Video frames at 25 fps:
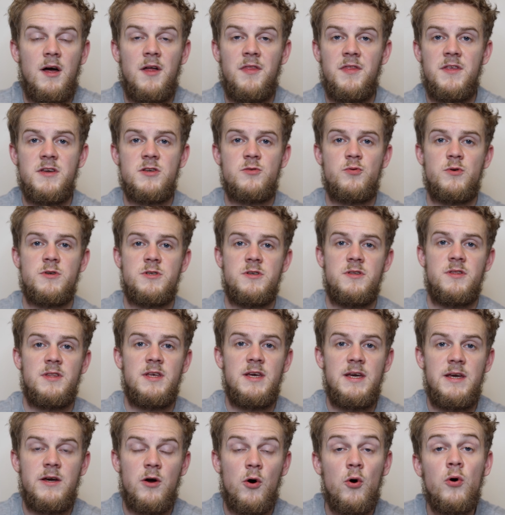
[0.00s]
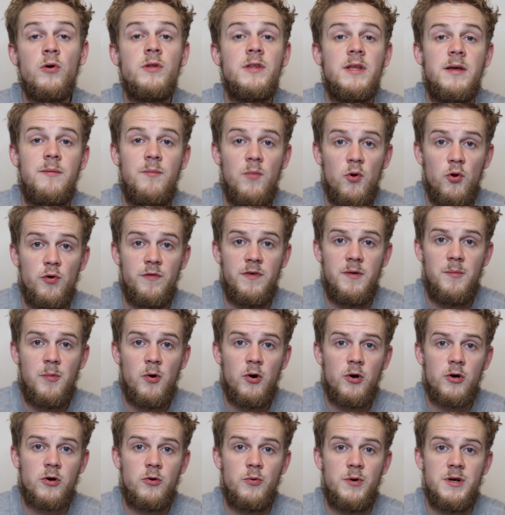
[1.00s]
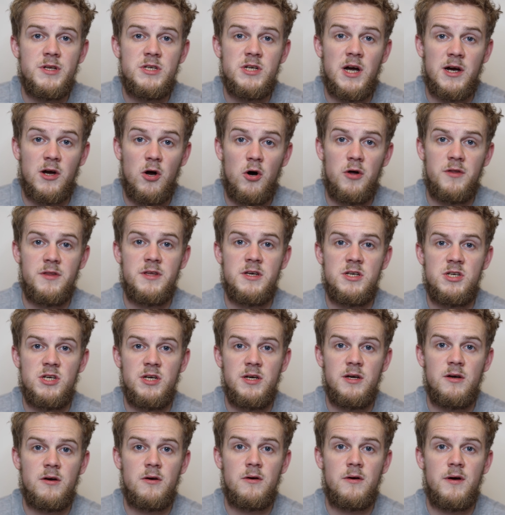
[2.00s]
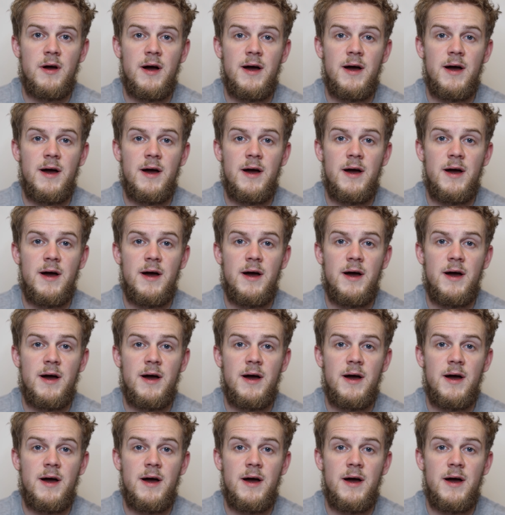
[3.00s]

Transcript: And this wasn't the only movie book which I got this year.